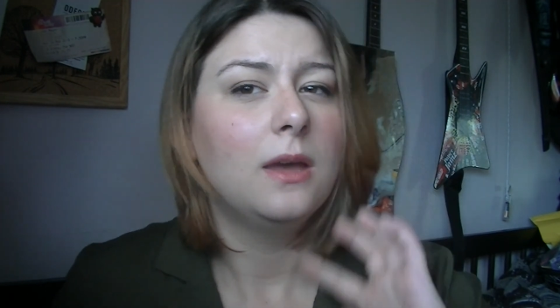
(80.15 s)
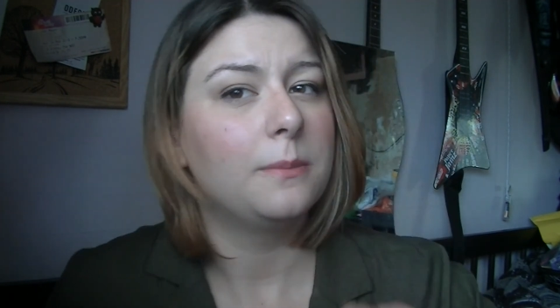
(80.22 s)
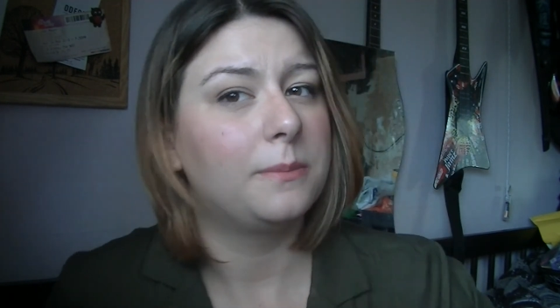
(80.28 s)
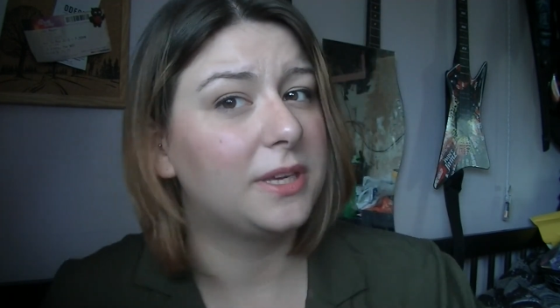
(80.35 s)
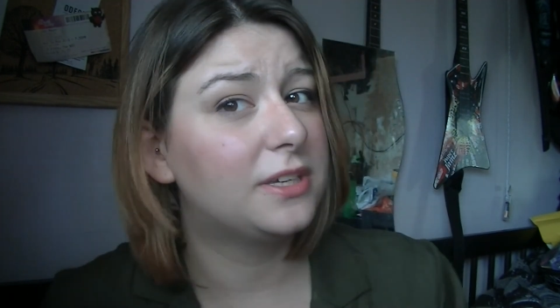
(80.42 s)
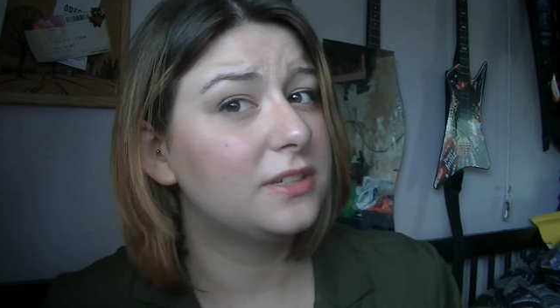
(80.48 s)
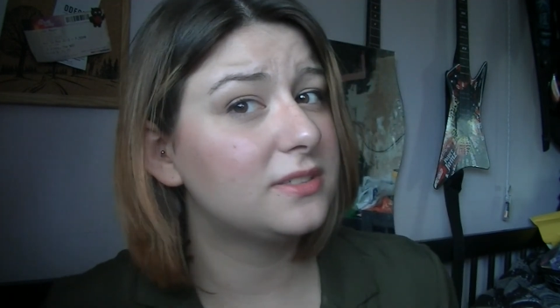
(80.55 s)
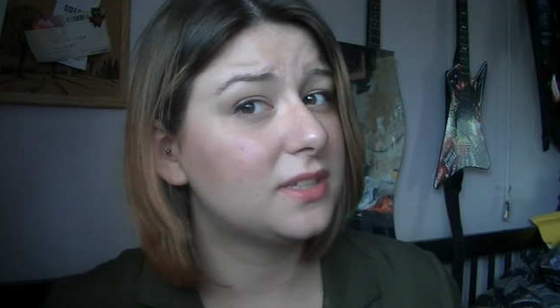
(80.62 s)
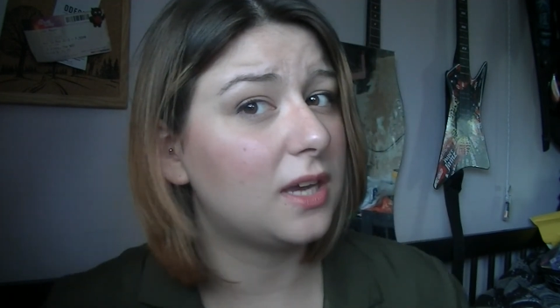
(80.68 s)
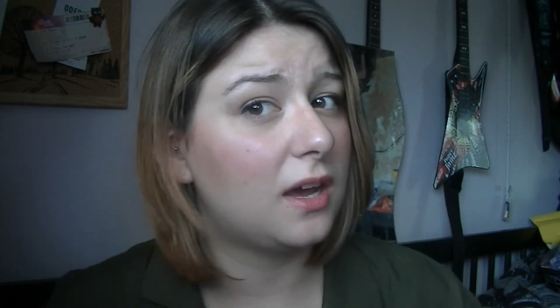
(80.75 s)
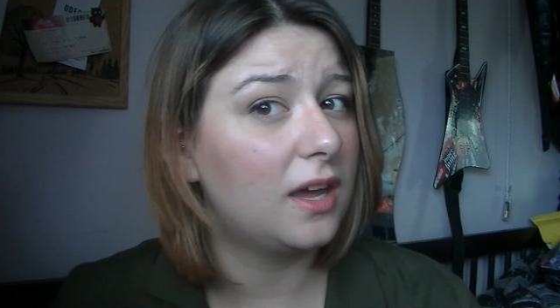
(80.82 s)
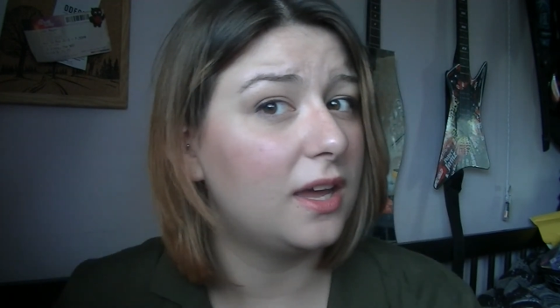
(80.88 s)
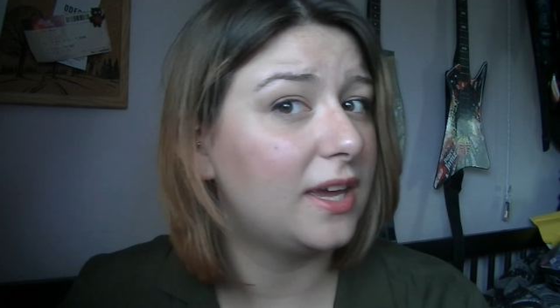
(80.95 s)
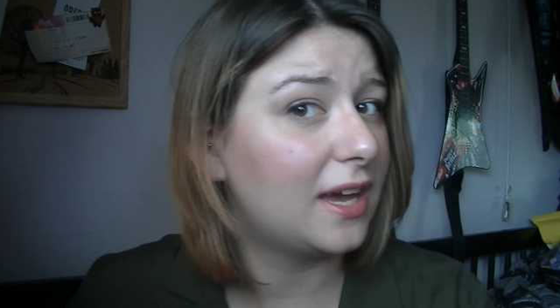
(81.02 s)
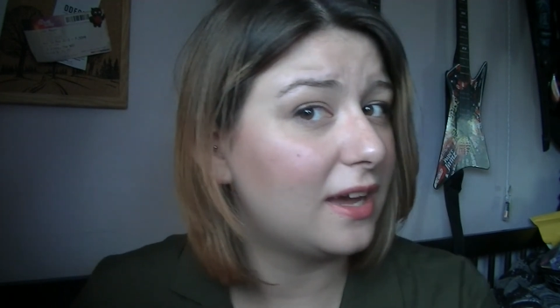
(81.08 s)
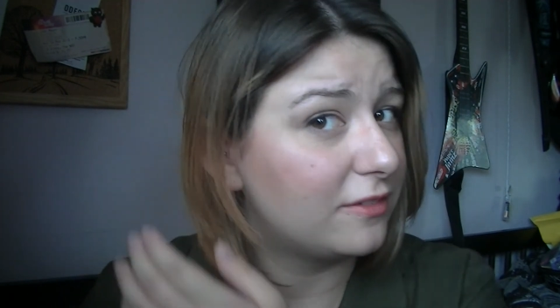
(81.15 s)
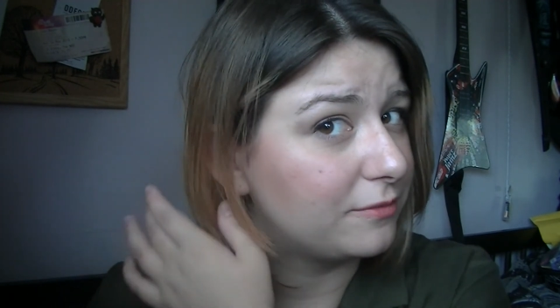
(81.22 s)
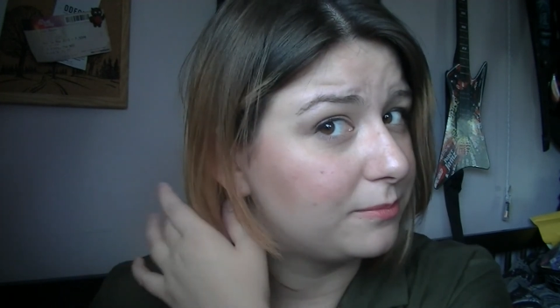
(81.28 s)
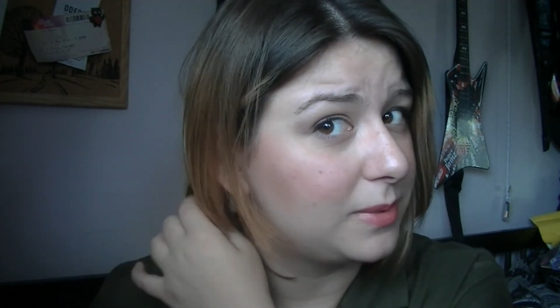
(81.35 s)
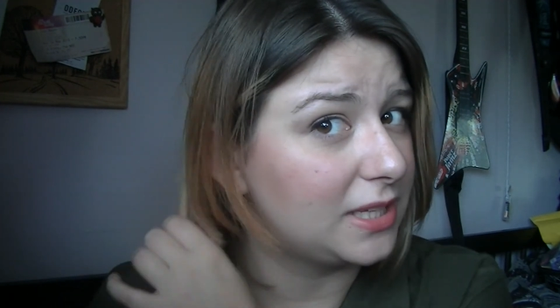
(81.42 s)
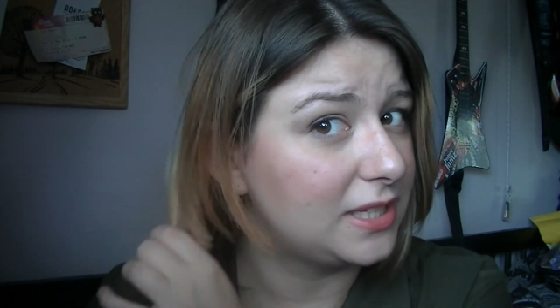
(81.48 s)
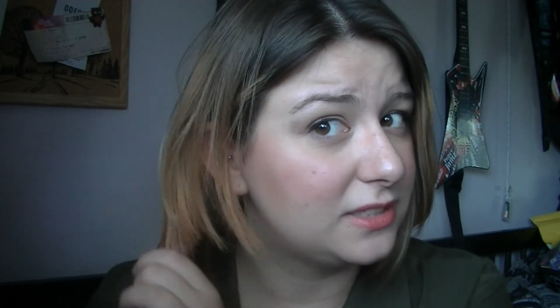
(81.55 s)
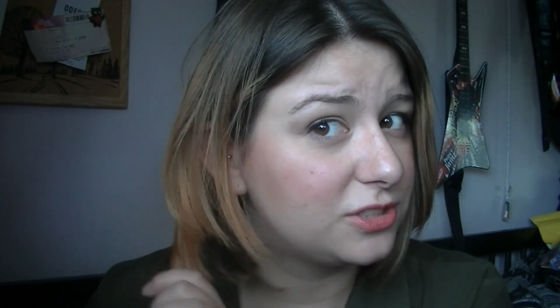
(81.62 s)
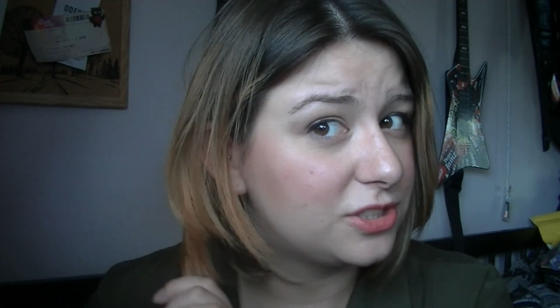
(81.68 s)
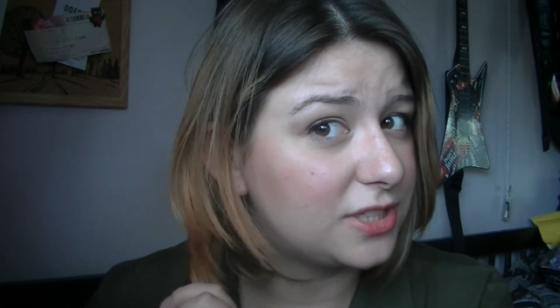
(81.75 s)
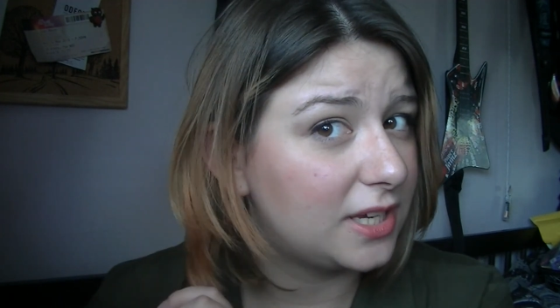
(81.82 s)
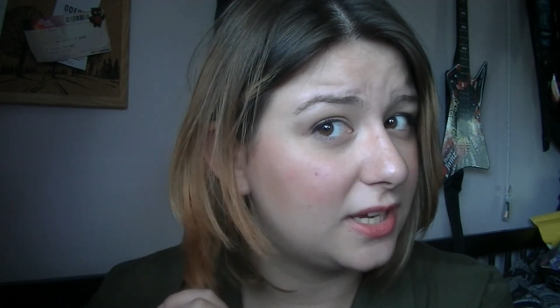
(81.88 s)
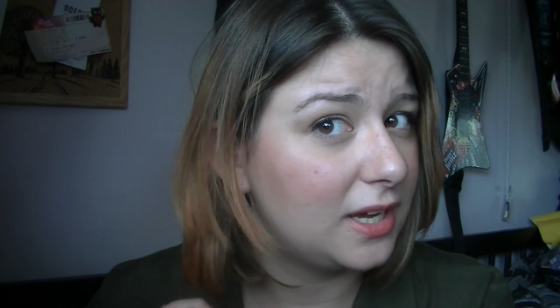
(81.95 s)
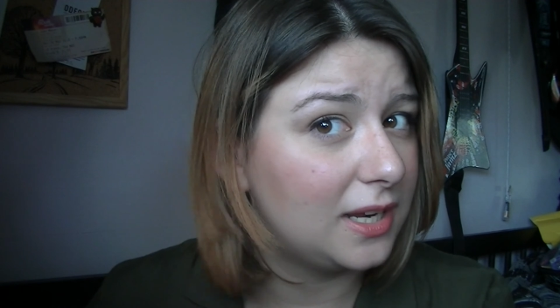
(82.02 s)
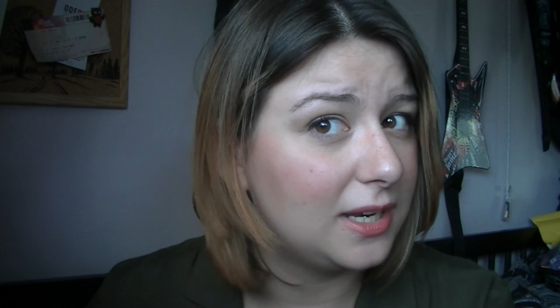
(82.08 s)
because I have bleached
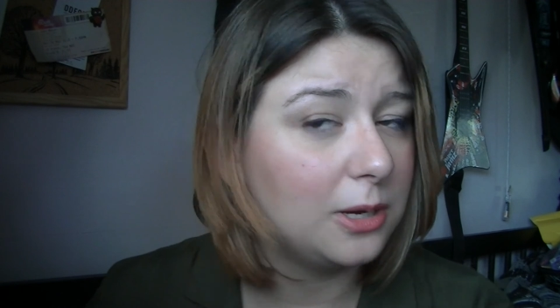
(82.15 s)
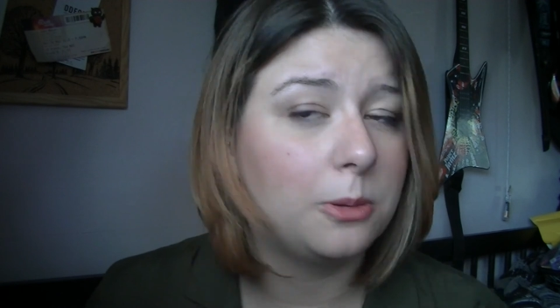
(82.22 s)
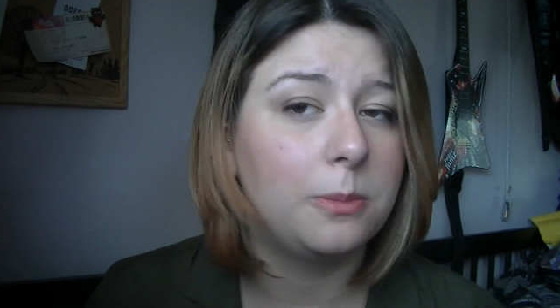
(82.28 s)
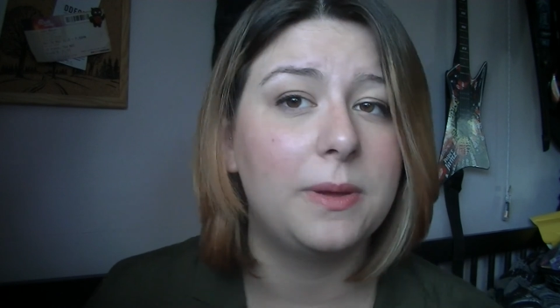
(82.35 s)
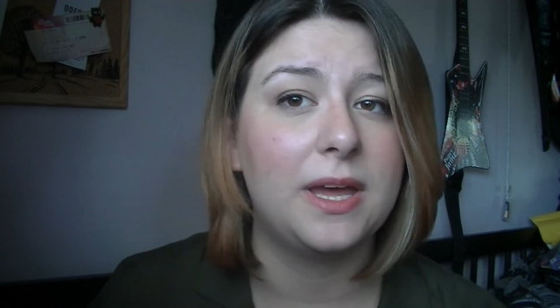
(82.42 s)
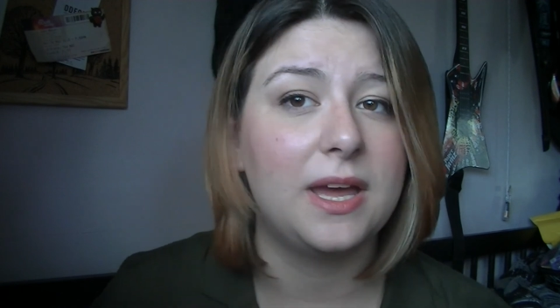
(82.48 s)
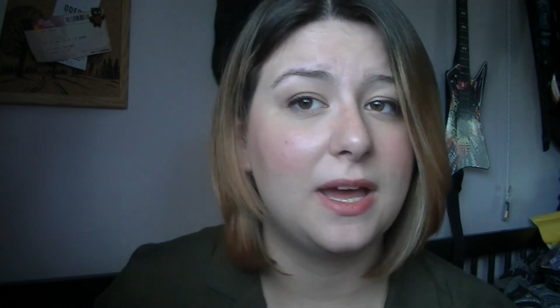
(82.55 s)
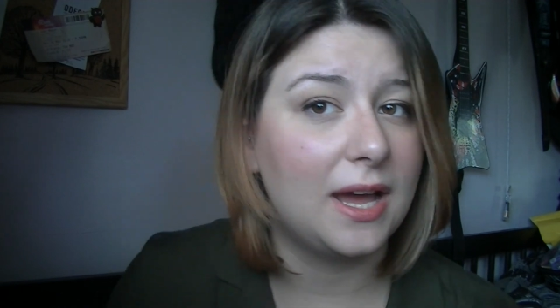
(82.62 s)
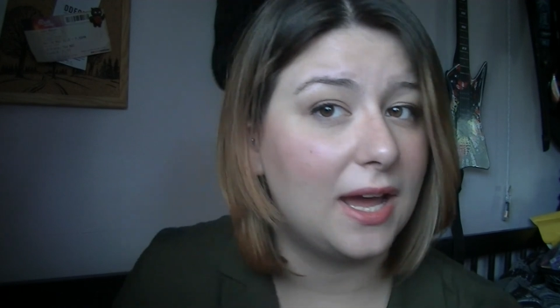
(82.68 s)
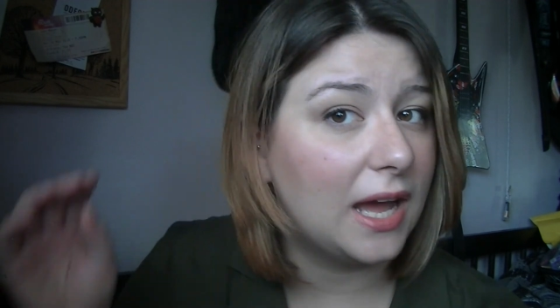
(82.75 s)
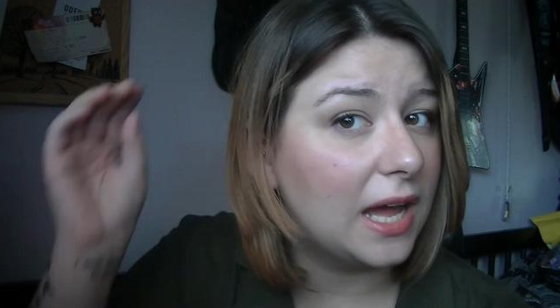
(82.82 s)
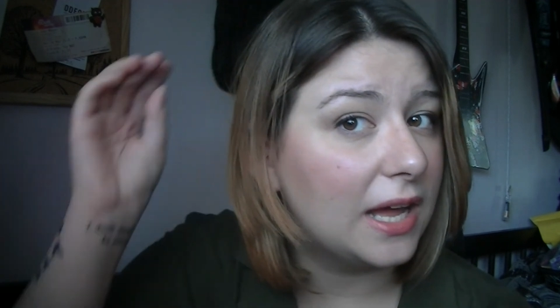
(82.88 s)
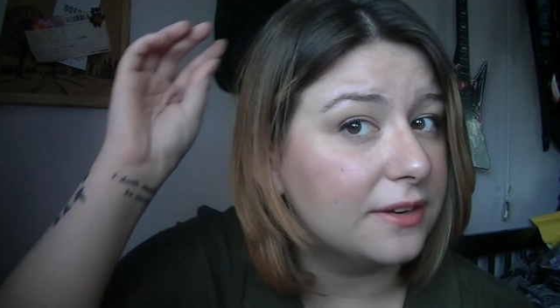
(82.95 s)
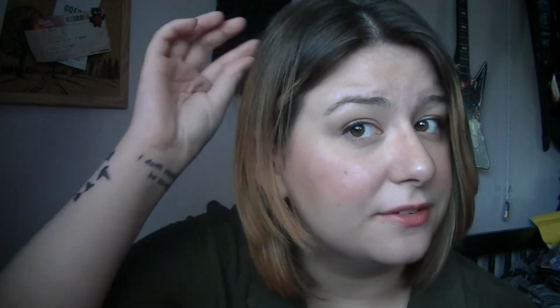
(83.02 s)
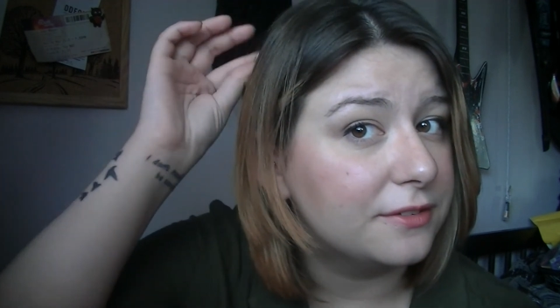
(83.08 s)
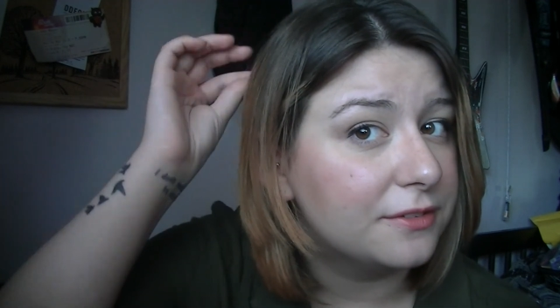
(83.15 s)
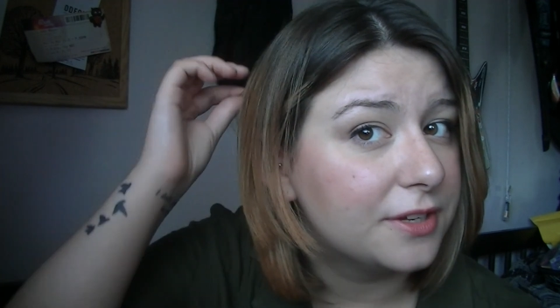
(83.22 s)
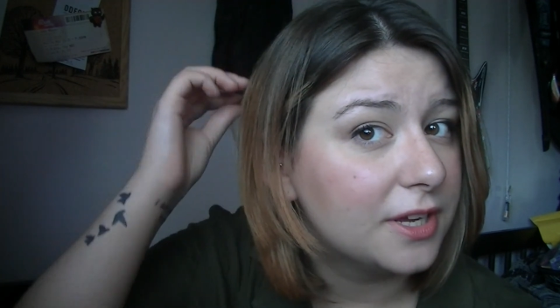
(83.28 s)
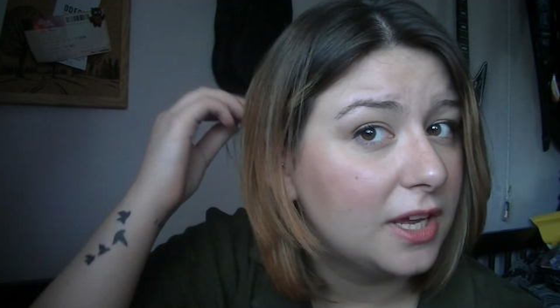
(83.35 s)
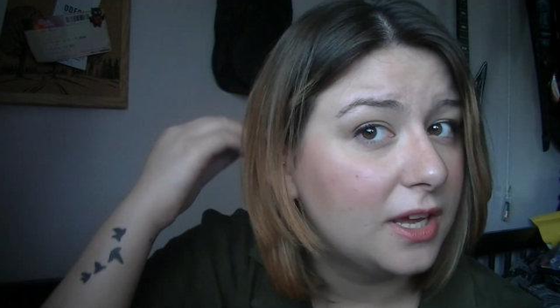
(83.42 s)
it a little bit and